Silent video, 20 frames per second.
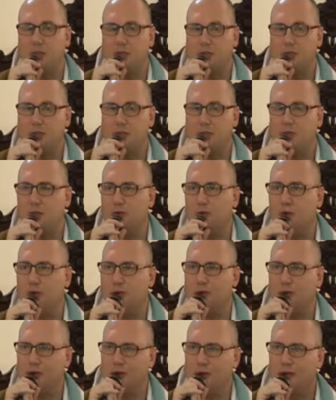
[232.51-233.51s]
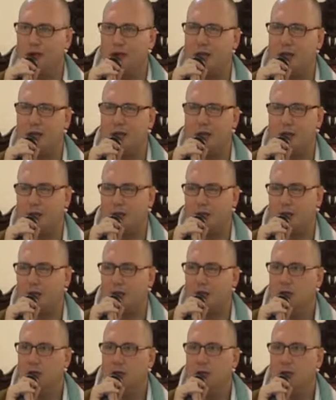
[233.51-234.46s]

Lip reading: more pure, more engaged,